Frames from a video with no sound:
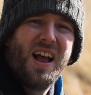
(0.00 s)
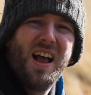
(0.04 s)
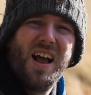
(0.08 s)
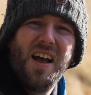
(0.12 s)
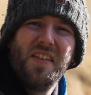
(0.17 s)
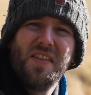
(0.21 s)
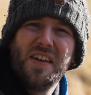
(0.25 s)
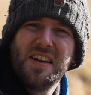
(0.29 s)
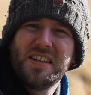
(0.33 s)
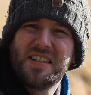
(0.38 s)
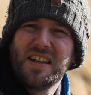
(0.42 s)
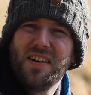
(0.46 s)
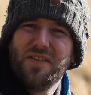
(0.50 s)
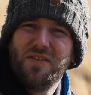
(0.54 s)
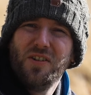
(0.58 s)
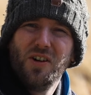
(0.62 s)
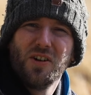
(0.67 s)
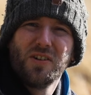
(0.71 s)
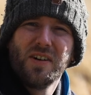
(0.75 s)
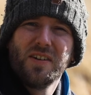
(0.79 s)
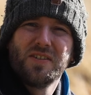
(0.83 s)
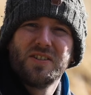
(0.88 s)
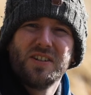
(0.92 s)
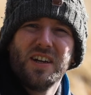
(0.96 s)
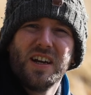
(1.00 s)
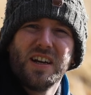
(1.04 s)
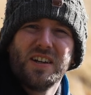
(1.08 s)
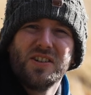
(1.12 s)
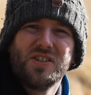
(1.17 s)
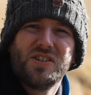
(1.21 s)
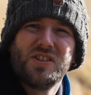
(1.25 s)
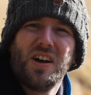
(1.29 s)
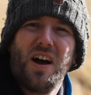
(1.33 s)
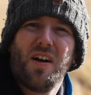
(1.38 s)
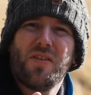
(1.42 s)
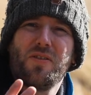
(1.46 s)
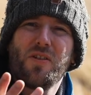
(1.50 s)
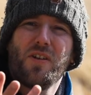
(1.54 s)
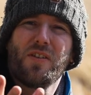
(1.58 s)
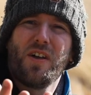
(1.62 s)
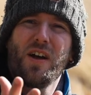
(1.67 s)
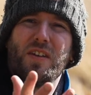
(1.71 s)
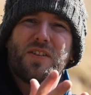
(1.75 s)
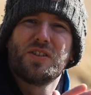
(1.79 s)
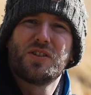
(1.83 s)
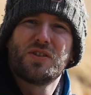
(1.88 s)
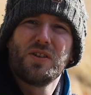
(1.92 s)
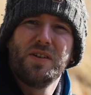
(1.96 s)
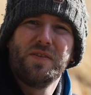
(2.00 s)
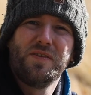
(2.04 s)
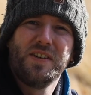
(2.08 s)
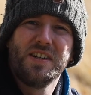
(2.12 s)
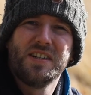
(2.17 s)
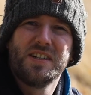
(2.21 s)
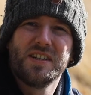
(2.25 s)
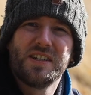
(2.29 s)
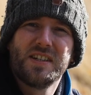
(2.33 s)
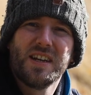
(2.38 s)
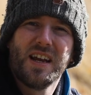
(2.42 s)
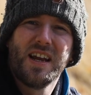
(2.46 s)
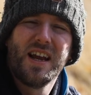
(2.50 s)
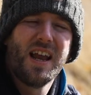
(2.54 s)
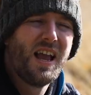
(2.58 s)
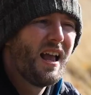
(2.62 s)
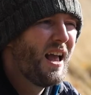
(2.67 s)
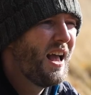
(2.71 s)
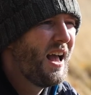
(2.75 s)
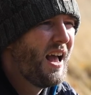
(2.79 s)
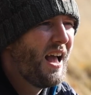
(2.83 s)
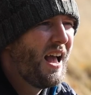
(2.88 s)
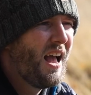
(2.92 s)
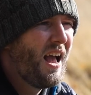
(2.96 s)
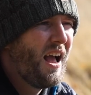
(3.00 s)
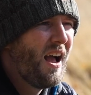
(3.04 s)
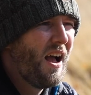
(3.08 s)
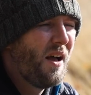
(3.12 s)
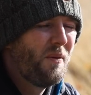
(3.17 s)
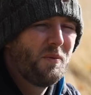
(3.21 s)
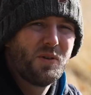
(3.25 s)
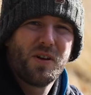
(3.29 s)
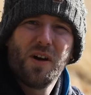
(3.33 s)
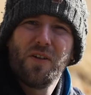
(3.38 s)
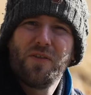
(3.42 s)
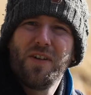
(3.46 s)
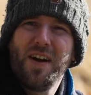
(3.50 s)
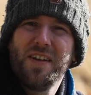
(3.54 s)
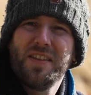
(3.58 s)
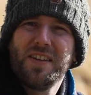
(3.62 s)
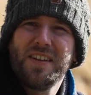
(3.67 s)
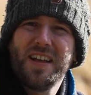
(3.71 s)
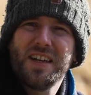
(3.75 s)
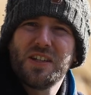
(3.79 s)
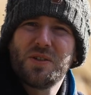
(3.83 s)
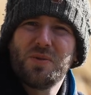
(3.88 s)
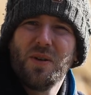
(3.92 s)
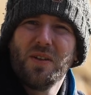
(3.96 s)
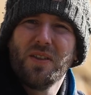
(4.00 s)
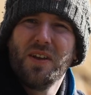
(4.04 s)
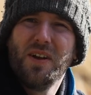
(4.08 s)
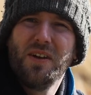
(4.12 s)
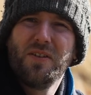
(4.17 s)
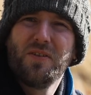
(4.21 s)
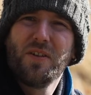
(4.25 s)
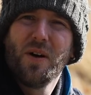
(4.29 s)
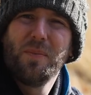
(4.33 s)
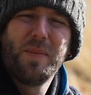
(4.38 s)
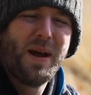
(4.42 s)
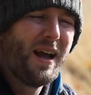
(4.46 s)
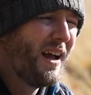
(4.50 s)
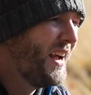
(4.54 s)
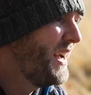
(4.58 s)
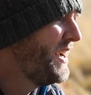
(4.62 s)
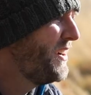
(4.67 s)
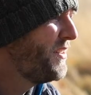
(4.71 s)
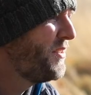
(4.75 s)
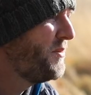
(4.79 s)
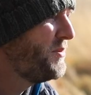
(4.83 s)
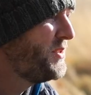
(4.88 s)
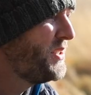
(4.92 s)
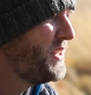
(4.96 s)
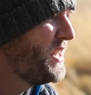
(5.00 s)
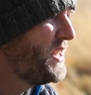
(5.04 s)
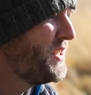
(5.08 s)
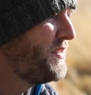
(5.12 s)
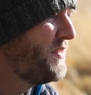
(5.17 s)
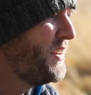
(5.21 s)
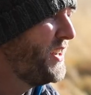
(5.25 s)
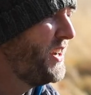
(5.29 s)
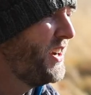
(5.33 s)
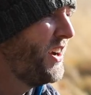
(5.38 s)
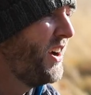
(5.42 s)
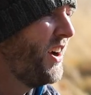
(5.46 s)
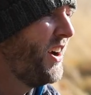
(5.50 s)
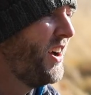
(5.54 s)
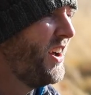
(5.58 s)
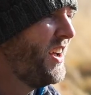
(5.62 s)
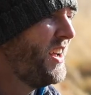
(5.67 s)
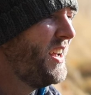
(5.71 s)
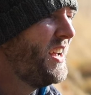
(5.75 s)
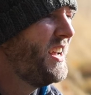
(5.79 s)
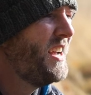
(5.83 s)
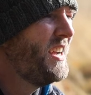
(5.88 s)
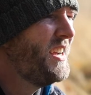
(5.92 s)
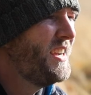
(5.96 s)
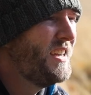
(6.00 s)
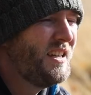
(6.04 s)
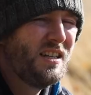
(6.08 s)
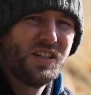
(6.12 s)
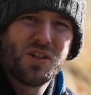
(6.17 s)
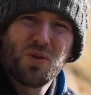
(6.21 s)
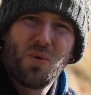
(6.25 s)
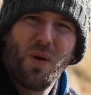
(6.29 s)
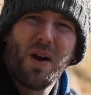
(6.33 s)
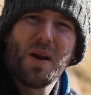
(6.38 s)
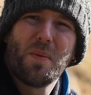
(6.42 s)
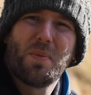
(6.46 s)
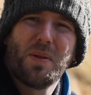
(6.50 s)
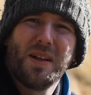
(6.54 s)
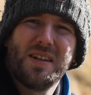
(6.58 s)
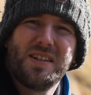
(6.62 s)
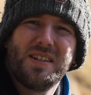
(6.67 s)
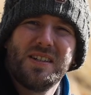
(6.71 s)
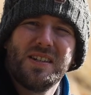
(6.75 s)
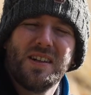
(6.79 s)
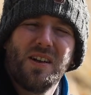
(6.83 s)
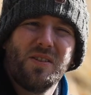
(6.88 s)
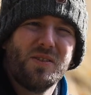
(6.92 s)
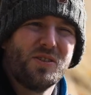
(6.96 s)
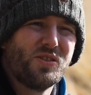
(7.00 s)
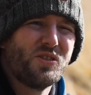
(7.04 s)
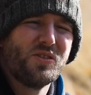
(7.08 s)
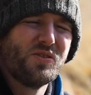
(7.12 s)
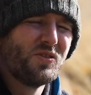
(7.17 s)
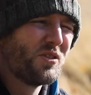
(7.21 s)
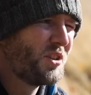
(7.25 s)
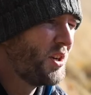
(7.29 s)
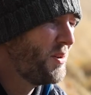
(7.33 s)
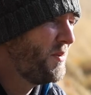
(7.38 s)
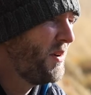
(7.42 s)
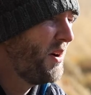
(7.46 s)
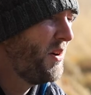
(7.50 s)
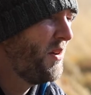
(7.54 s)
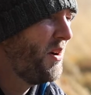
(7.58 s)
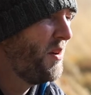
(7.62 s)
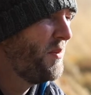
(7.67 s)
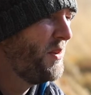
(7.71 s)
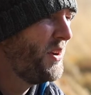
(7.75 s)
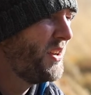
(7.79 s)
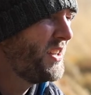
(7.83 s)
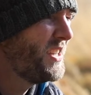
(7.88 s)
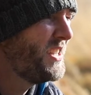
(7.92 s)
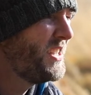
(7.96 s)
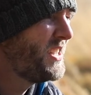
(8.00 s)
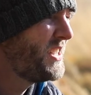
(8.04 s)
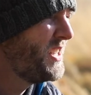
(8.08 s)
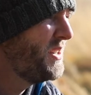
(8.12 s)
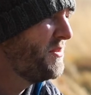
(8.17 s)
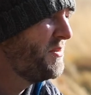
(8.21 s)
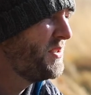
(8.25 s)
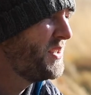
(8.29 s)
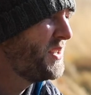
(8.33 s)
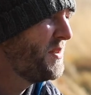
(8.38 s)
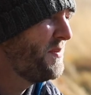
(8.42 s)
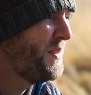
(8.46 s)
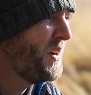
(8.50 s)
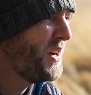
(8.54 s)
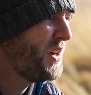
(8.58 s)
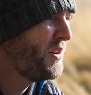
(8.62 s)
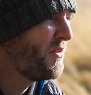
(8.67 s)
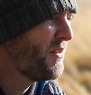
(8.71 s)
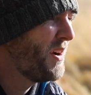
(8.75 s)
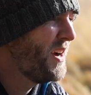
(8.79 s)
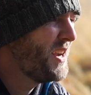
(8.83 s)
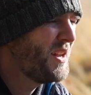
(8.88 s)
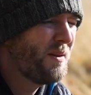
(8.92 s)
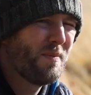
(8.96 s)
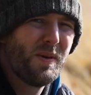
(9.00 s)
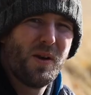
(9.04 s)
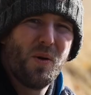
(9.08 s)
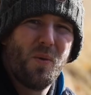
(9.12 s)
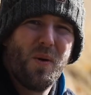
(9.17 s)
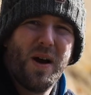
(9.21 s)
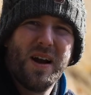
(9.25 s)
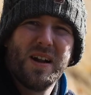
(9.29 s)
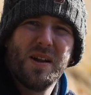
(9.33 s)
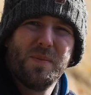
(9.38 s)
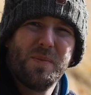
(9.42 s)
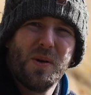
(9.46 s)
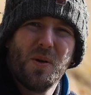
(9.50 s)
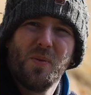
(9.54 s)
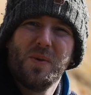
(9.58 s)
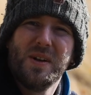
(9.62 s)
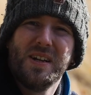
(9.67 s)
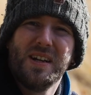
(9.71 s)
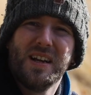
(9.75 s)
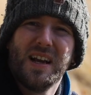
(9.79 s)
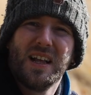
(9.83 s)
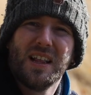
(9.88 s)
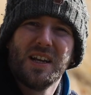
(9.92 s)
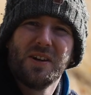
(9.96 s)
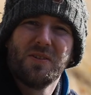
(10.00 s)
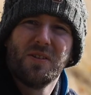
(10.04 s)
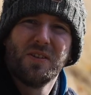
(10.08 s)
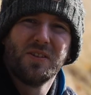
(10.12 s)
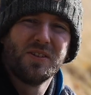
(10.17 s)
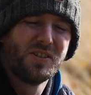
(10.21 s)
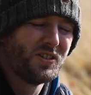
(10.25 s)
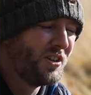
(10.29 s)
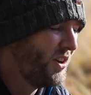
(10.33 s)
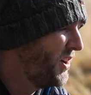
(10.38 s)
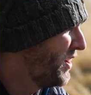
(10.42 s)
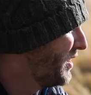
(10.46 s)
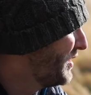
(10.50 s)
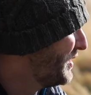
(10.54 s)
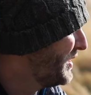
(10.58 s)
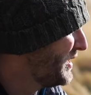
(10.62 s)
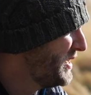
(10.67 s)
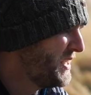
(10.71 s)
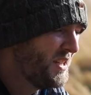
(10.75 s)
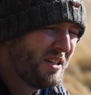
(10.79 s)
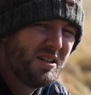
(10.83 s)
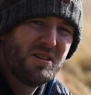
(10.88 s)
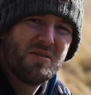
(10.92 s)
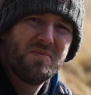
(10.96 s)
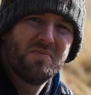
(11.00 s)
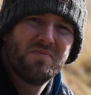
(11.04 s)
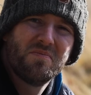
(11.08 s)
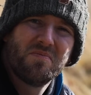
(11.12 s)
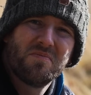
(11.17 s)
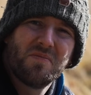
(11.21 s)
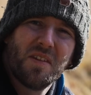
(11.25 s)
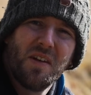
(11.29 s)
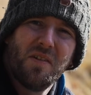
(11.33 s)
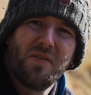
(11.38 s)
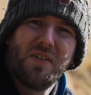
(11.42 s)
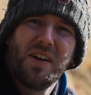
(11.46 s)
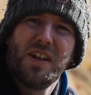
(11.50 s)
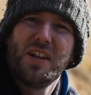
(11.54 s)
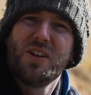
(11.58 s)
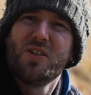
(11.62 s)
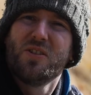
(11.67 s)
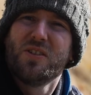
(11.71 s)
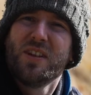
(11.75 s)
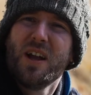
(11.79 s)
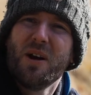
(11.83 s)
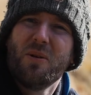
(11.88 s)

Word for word: And there's that photograph taken. So I'll throw that on the screen for you to see. And we'll go find the next one from, uh, from today's video. It's quite pleasant now the sun's come out, I'll be honest. It was a bit grey and a bit wet and a bit windy earlier on, so I'm feeling good